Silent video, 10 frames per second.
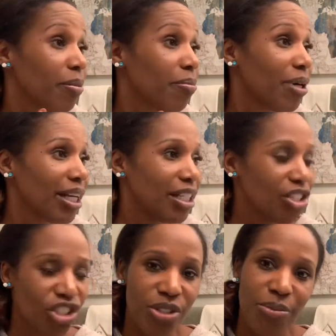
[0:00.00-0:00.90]
But
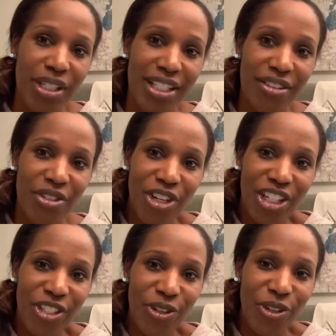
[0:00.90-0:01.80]
it's just because I have dark
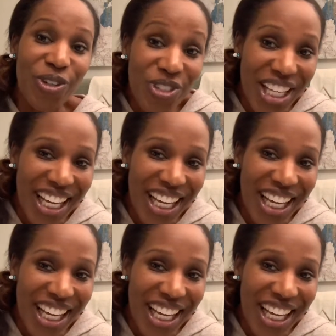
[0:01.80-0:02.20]
circles.